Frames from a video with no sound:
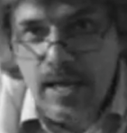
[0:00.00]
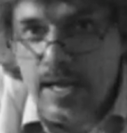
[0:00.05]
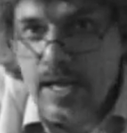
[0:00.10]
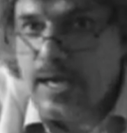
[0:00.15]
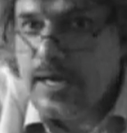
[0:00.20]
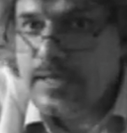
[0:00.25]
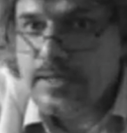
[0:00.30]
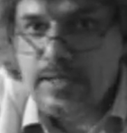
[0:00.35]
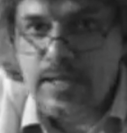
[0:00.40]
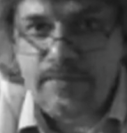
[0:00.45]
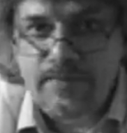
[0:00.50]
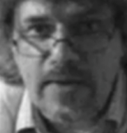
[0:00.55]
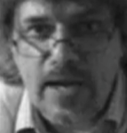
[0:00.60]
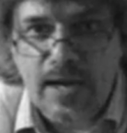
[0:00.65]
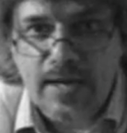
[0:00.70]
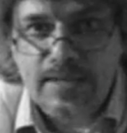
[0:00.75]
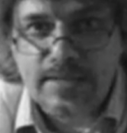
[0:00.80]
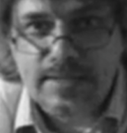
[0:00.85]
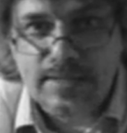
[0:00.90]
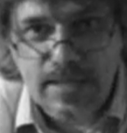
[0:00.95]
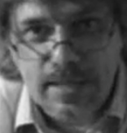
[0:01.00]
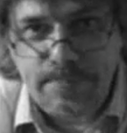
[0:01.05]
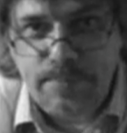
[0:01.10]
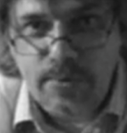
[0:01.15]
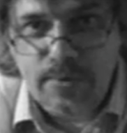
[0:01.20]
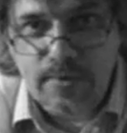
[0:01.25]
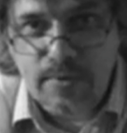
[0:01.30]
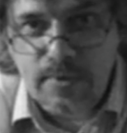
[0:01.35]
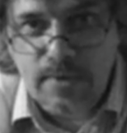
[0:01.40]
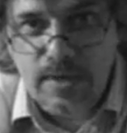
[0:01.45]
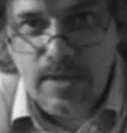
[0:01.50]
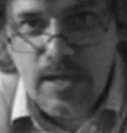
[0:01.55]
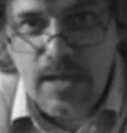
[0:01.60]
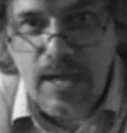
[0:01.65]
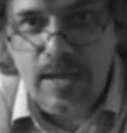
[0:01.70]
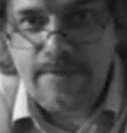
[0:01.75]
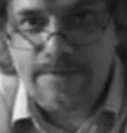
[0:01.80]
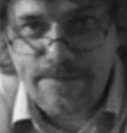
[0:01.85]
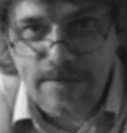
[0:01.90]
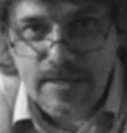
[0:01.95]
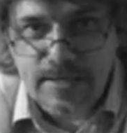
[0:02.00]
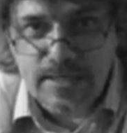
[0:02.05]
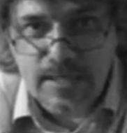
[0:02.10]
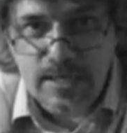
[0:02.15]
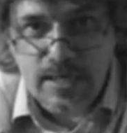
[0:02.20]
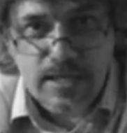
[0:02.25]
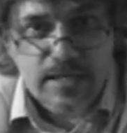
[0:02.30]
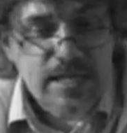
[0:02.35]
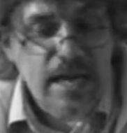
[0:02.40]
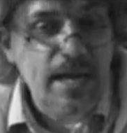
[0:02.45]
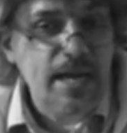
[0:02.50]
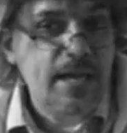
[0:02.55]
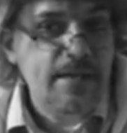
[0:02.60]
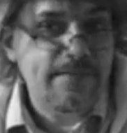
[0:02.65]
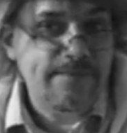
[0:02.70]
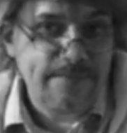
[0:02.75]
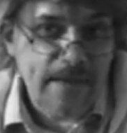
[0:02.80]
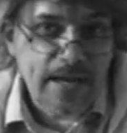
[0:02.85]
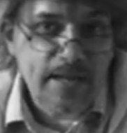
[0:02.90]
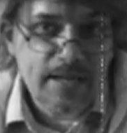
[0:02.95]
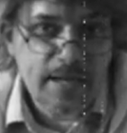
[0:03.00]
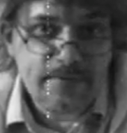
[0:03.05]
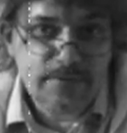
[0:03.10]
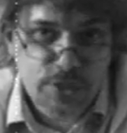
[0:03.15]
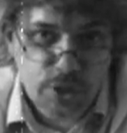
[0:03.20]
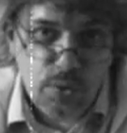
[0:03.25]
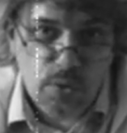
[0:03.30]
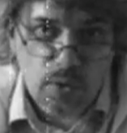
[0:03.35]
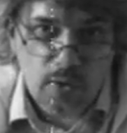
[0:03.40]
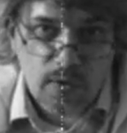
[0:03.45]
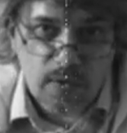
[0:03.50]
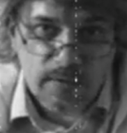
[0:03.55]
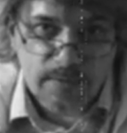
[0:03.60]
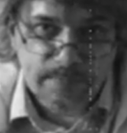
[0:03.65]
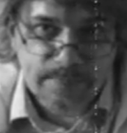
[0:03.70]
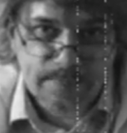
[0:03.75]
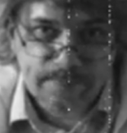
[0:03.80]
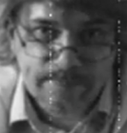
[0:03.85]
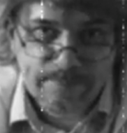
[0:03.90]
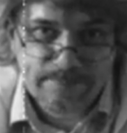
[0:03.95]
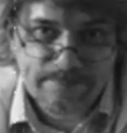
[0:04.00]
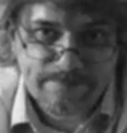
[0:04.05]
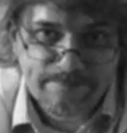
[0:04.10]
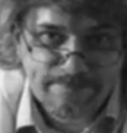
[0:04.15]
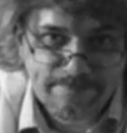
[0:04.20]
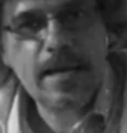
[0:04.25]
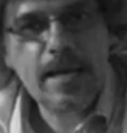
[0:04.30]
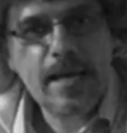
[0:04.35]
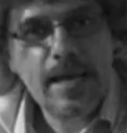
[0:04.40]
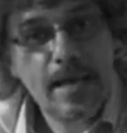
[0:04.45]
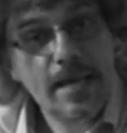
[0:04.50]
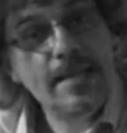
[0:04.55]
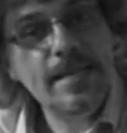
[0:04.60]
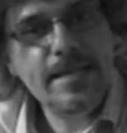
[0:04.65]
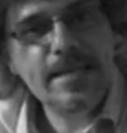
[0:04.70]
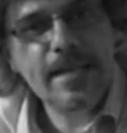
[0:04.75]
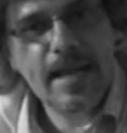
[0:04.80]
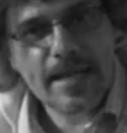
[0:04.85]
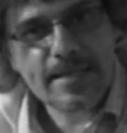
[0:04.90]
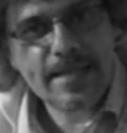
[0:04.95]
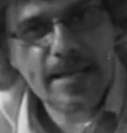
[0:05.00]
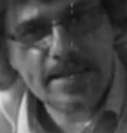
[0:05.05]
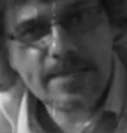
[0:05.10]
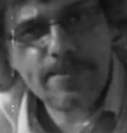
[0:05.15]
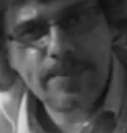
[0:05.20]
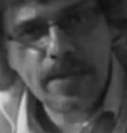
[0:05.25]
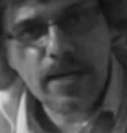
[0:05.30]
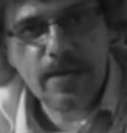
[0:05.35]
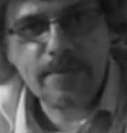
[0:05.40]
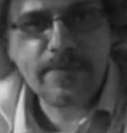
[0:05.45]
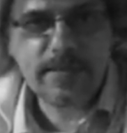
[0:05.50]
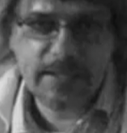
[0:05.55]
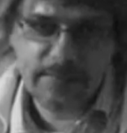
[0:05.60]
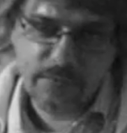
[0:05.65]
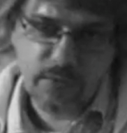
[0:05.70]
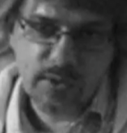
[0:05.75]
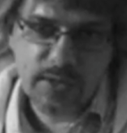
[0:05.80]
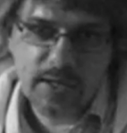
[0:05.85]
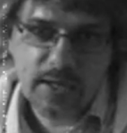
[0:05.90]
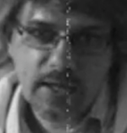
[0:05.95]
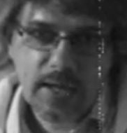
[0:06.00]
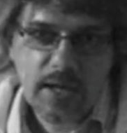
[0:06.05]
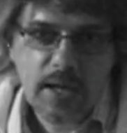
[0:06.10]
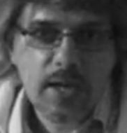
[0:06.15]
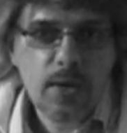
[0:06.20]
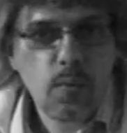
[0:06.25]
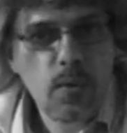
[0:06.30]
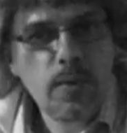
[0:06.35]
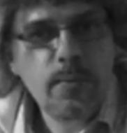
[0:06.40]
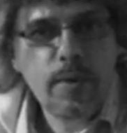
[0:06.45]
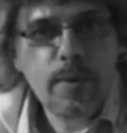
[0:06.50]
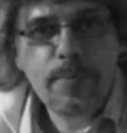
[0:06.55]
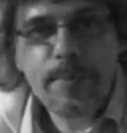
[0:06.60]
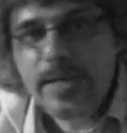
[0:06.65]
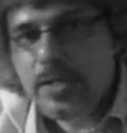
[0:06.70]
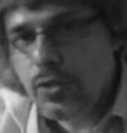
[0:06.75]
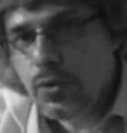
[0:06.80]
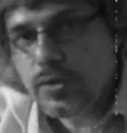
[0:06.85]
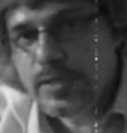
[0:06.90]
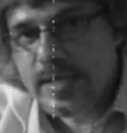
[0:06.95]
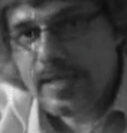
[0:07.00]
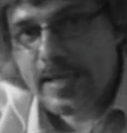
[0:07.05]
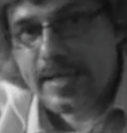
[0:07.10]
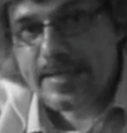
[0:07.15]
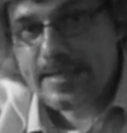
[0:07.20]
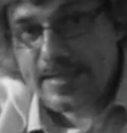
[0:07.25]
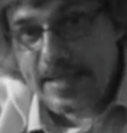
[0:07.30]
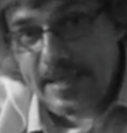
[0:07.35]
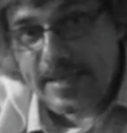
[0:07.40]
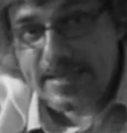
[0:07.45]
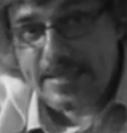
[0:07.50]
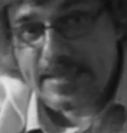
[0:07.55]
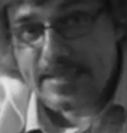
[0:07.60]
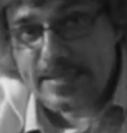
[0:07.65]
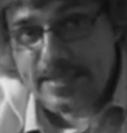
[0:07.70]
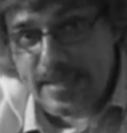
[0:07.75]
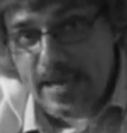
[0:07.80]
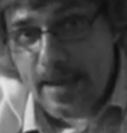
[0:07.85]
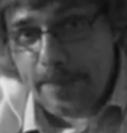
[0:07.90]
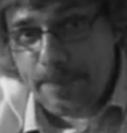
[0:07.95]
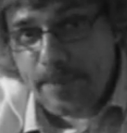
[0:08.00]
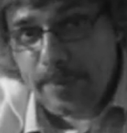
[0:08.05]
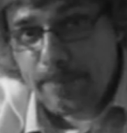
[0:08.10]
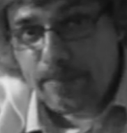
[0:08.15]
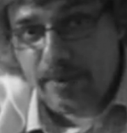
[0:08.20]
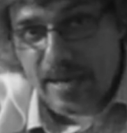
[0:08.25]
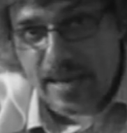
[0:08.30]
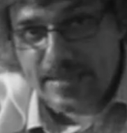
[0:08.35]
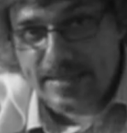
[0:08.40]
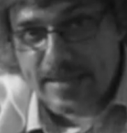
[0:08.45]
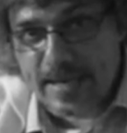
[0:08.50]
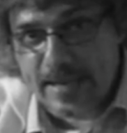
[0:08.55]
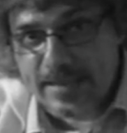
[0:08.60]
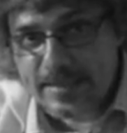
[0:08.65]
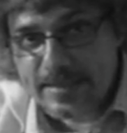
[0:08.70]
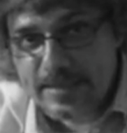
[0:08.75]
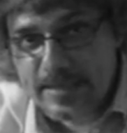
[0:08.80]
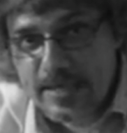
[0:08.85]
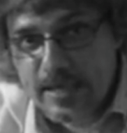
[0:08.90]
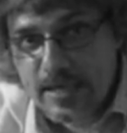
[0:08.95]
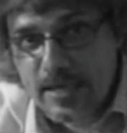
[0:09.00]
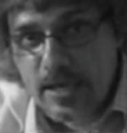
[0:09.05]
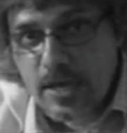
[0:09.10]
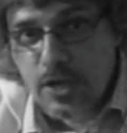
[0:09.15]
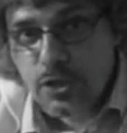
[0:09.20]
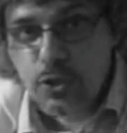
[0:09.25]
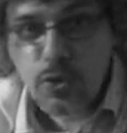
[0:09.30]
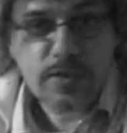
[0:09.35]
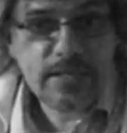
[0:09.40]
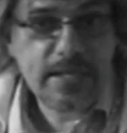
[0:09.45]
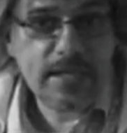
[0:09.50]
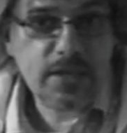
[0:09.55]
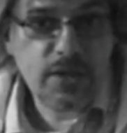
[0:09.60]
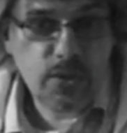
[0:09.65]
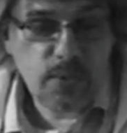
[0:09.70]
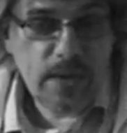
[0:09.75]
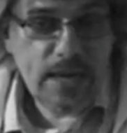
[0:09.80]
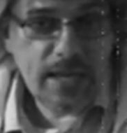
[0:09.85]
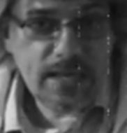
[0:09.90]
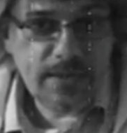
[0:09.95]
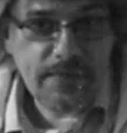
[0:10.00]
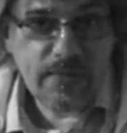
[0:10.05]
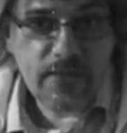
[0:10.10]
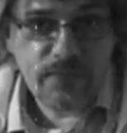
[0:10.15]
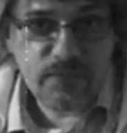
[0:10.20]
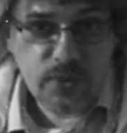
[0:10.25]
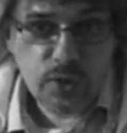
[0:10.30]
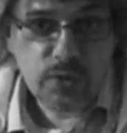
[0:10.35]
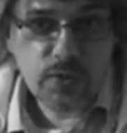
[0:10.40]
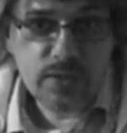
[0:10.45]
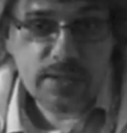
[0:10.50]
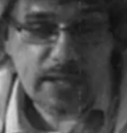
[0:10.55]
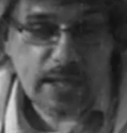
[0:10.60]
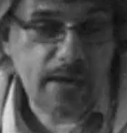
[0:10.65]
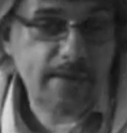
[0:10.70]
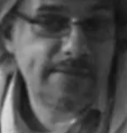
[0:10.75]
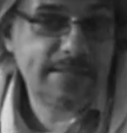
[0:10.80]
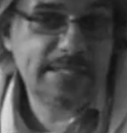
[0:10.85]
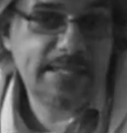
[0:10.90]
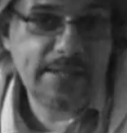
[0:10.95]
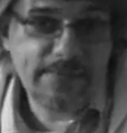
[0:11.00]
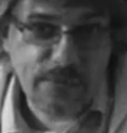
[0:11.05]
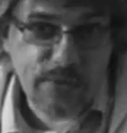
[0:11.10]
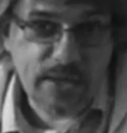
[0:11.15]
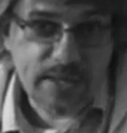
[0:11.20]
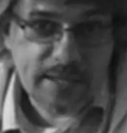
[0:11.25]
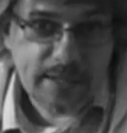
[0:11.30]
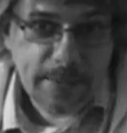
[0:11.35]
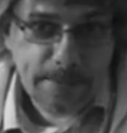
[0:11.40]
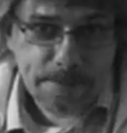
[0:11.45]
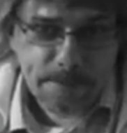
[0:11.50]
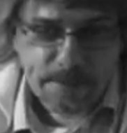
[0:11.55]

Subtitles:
It is a very simple, efficient, yet effective tool. In the assessment of the foot, we will be using a 6-step process using 3 different views of the foot.